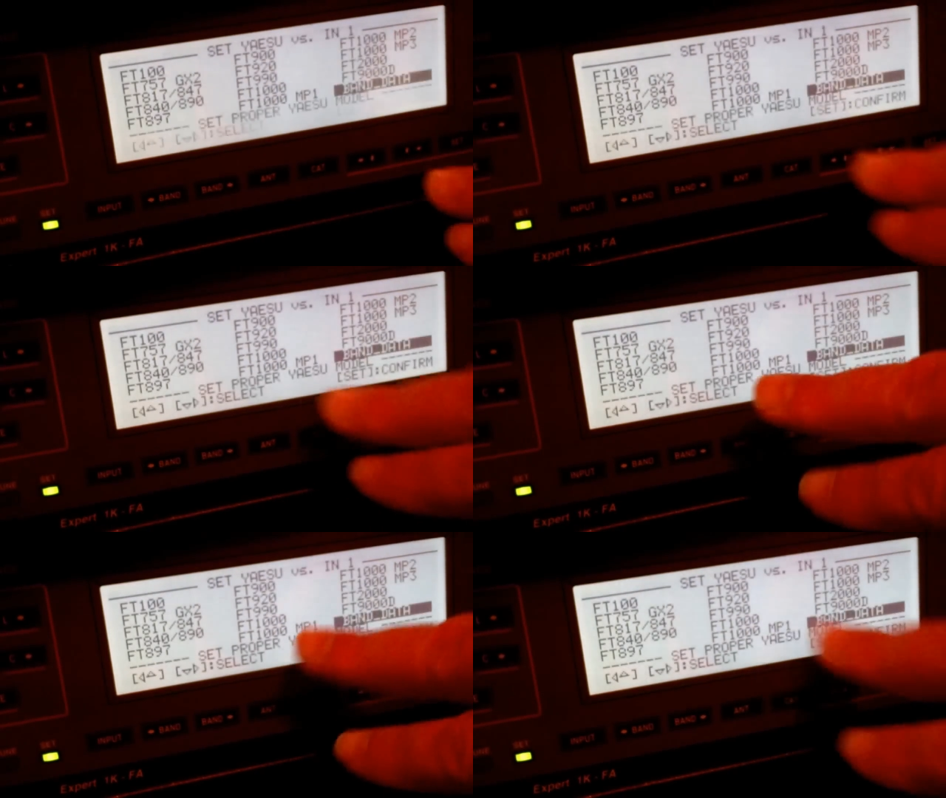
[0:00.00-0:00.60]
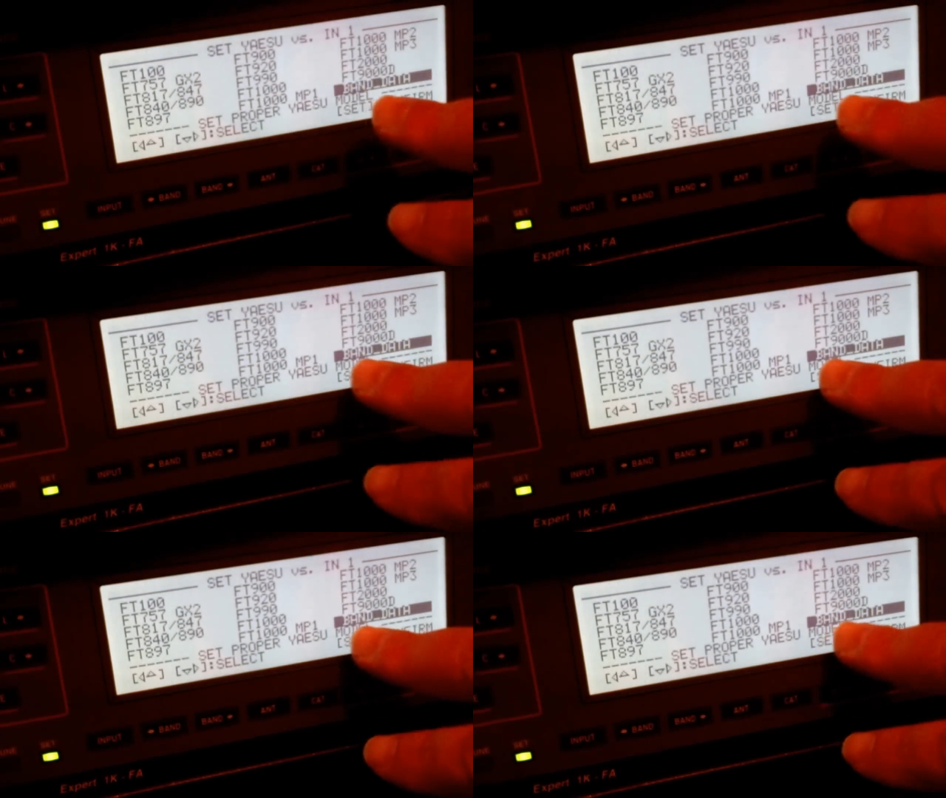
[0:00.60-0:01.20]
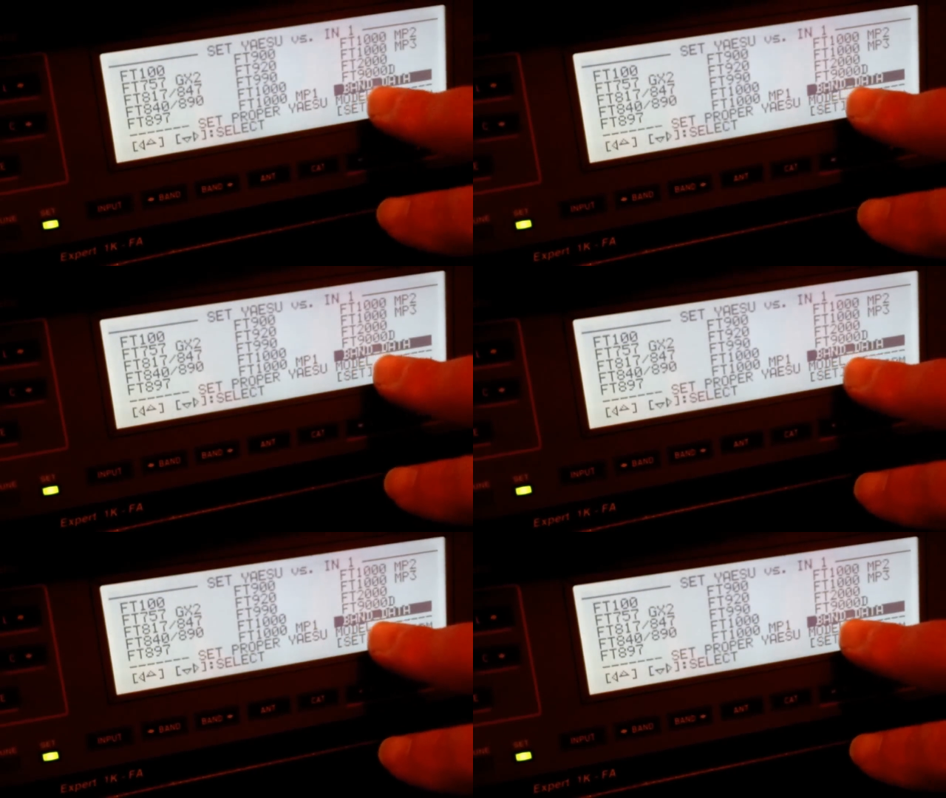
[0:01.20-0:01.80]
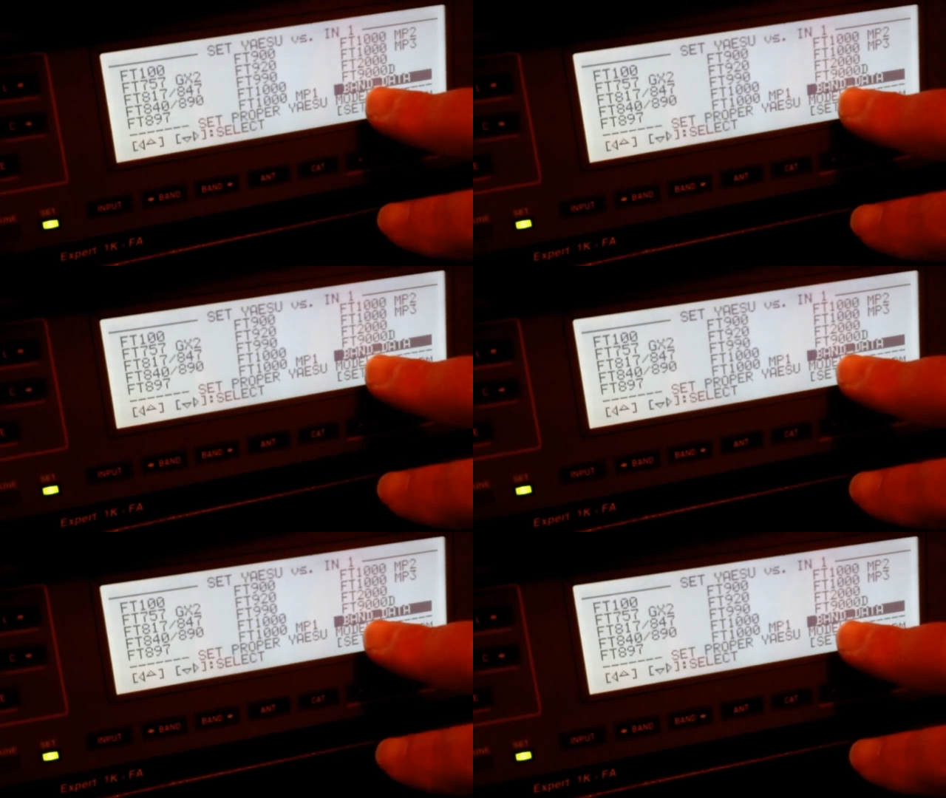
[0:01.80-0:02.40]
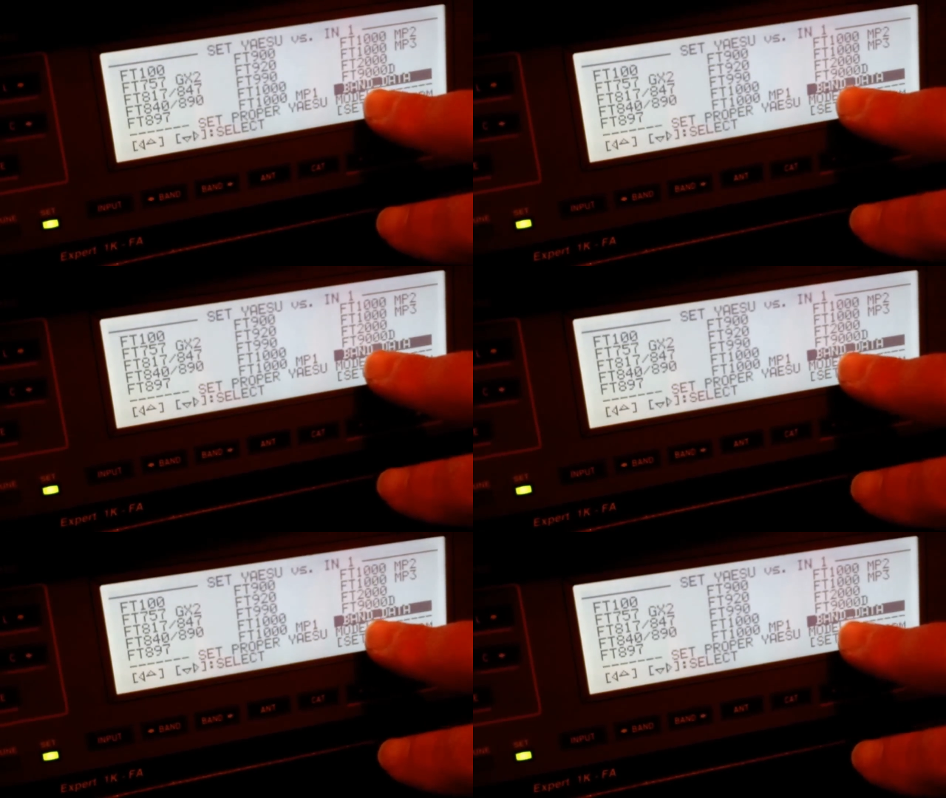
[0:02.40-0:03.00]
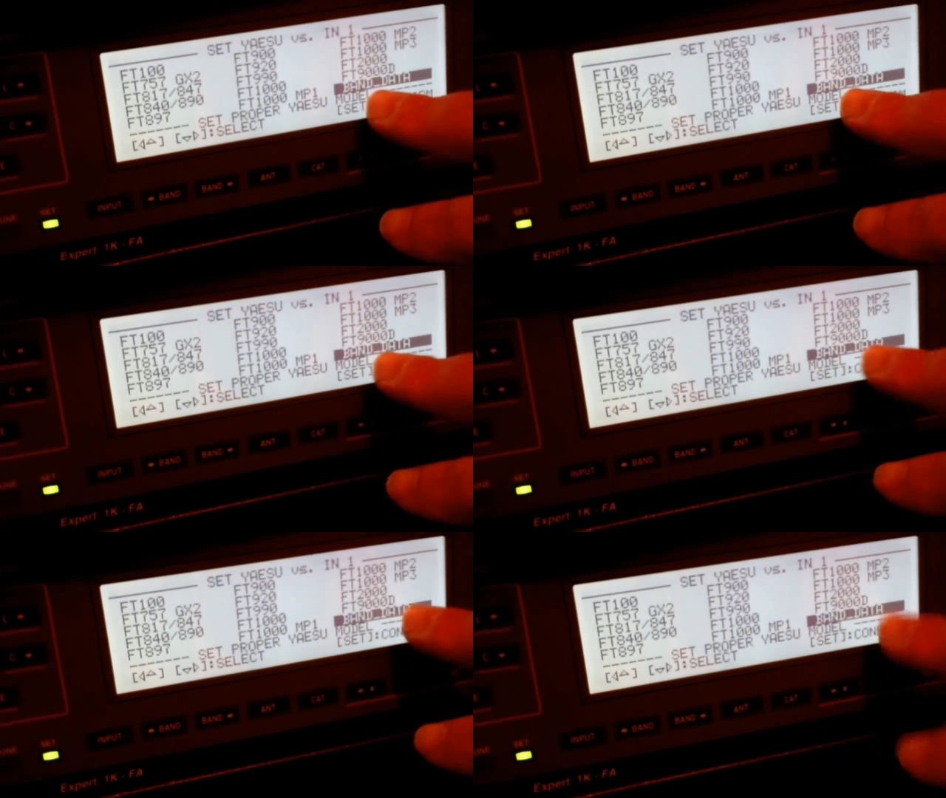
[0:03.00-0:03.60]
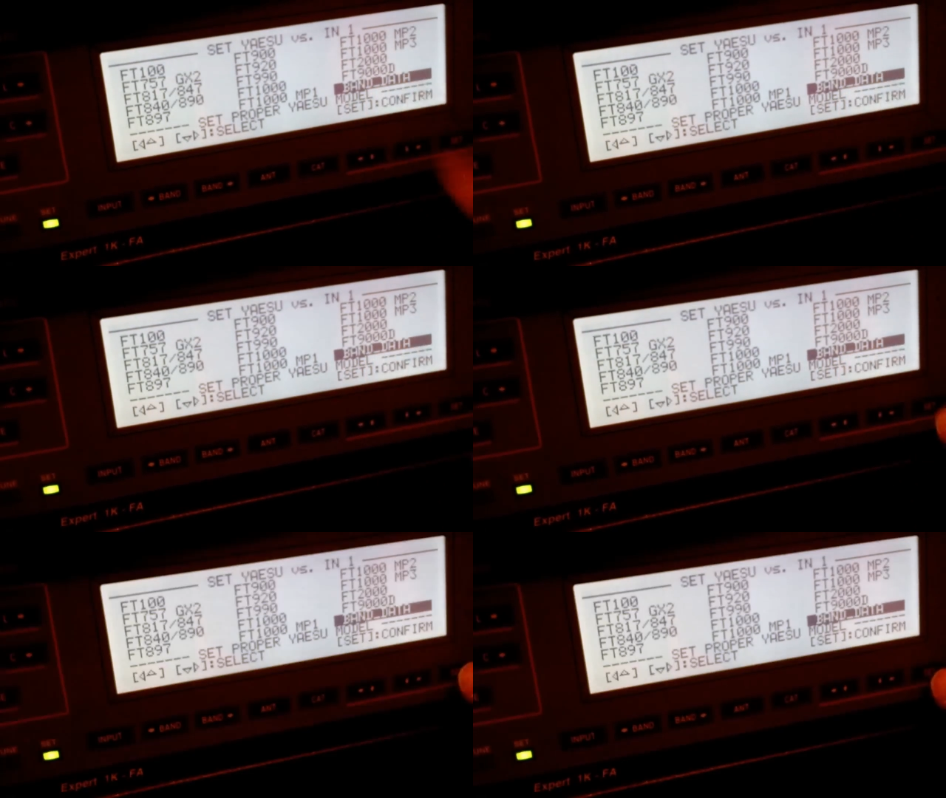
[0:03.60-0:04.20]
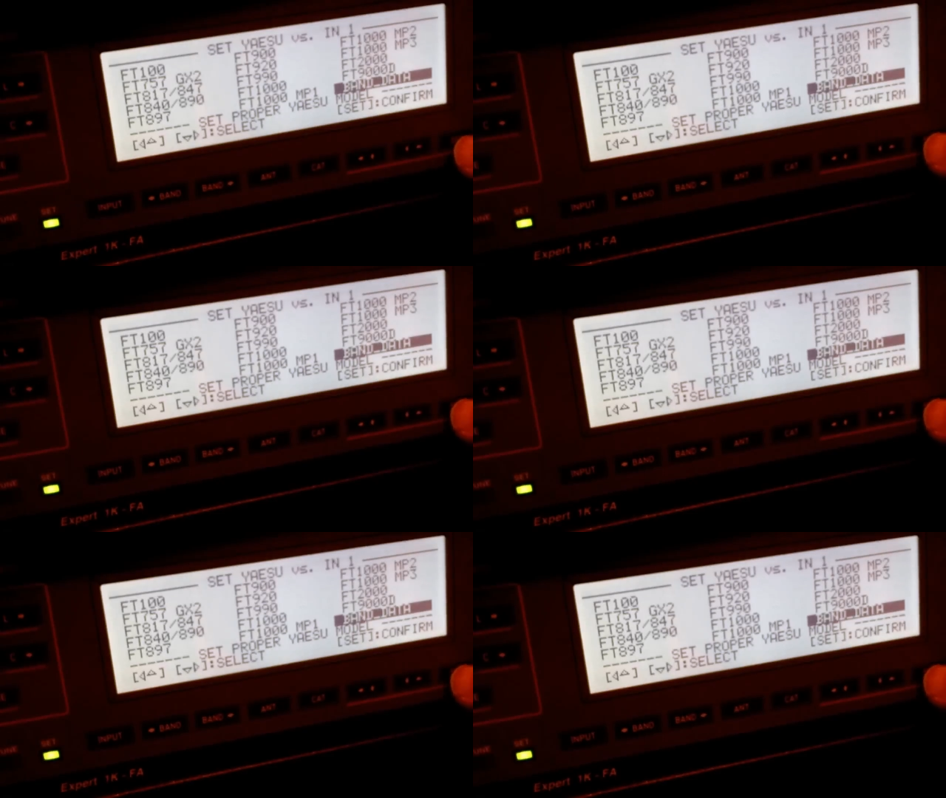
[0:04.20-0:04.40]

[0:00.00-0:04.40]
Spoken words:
[unreadable: no face in view]